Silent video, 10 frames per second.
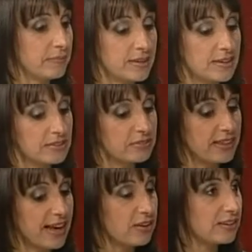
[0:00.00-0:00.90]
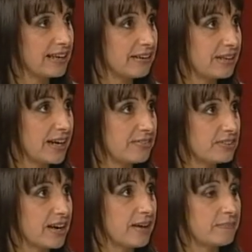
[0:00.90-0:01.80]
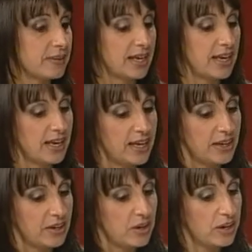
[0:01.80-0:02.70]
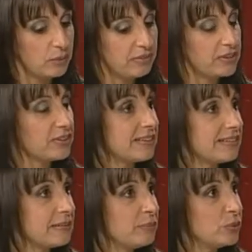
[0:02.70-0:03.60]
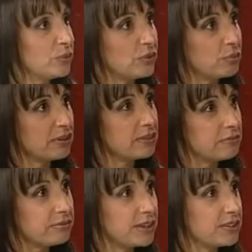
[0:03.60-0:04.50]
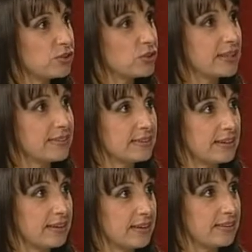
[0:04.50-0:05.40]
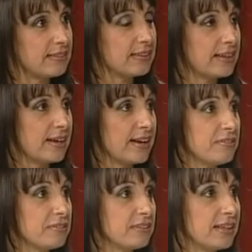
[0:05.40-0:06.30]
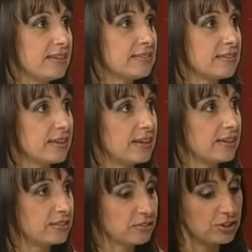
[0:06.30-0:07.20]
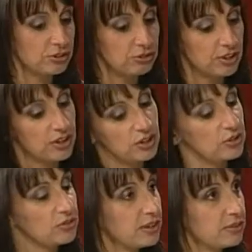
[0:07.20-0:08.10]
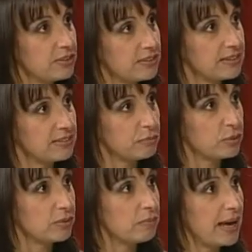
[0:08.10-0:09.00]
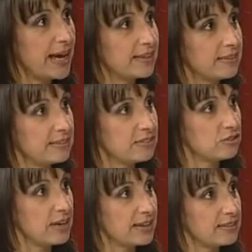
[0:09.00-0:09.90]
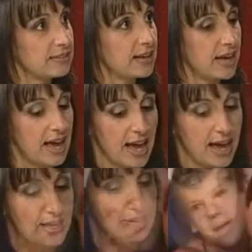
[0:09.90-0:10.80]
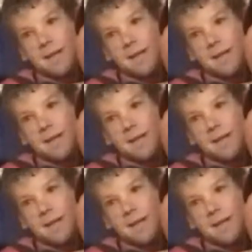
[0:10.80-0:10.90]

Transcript: parks for their holiday of a lifetime. We feel that it's important to bring some fun and joy into the lives of these young children whose illnesses have brought them pain and distress, and